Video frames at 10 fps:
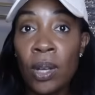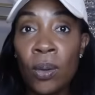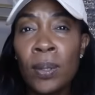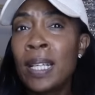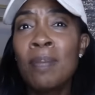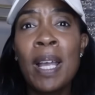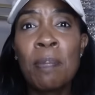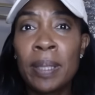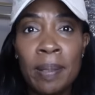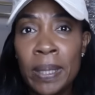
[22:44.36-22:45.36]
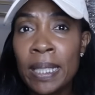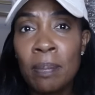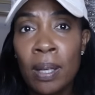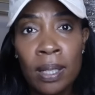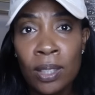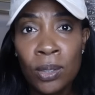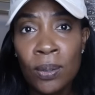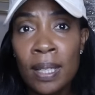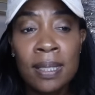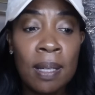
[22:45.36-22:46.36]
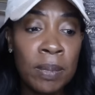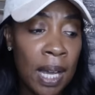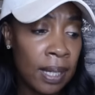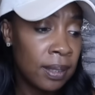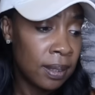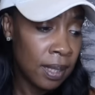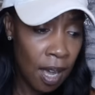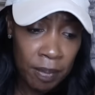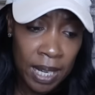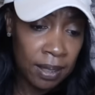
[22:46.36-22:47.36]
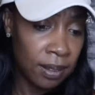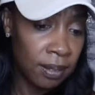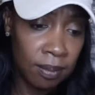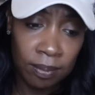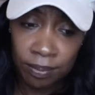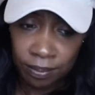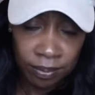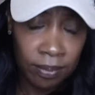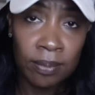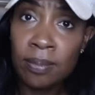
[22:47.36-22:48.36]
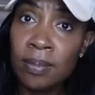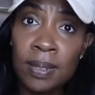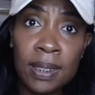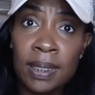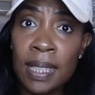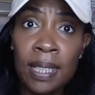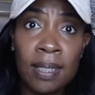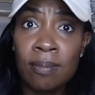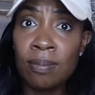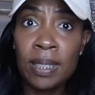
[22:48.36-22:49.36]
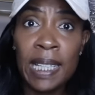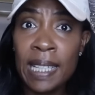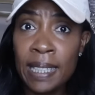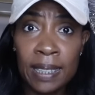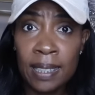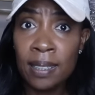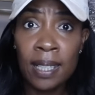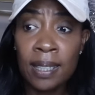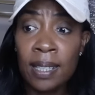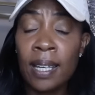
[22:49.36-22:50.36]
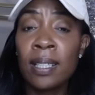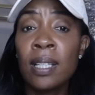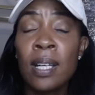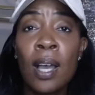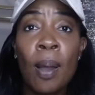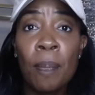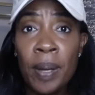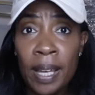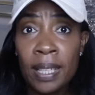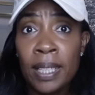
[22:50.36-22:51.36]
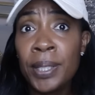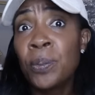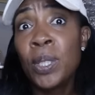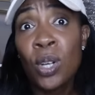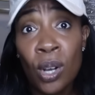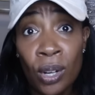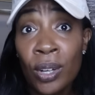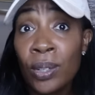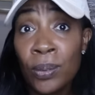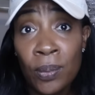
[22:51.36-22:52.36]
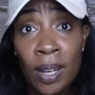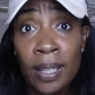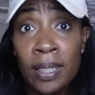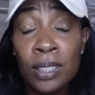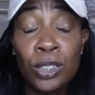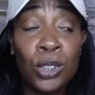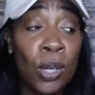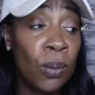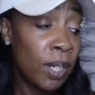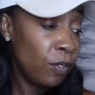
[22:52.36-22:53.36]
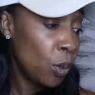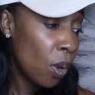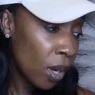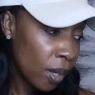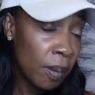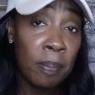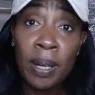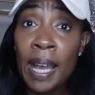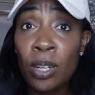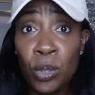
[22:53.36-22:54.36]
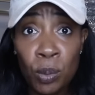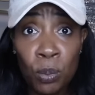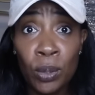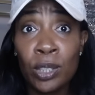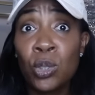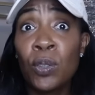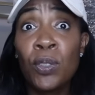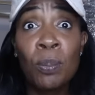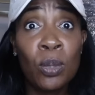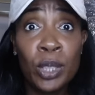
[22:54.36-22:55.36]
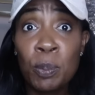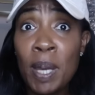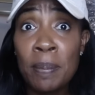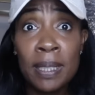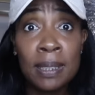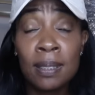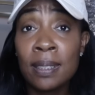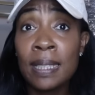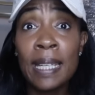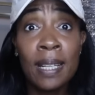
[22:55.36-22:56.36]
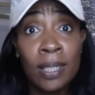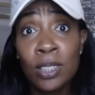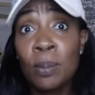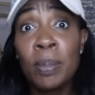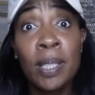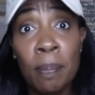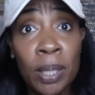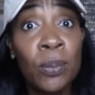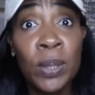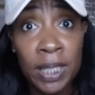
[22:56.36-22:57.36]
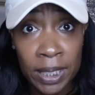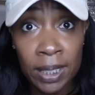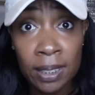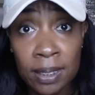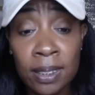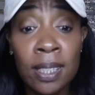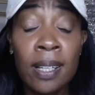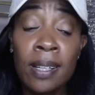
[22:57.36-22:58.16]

know. And I'm not blaming anybody, you guys. I'm not saying anything like that. But here we are, right? So if you are behind on your mortgage, or if your mortgage payment is getting to be a bit ridiculous,